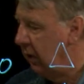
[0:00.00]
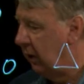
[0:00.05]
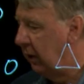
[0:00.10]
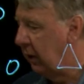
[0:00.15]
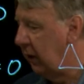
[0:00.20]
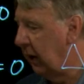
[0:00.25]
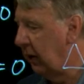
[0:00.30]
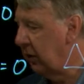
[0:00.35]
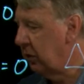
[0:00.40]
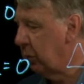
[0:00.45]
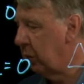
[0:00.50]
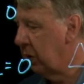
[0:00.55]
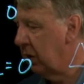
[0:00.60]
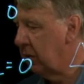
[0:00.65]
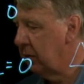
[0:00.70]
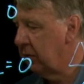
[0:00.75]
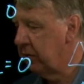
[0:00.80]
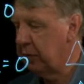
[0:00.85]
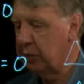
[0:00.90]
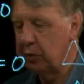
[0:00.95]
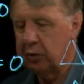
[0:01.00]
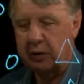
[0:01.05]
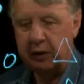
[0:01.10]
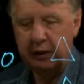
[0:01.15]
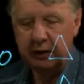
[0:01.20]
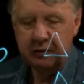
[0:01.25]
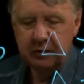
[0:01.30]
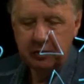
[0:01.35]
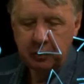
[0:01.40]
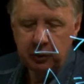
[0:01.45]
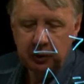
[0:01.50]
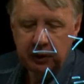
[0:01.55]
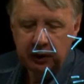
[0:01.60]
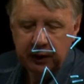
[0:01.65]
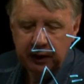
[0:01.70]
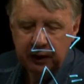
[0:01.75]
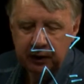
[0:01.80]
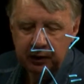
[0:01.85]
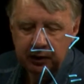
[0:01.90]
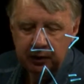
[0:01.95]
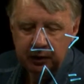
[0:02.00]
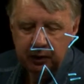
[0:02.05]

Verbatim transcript: Next one, 4x squared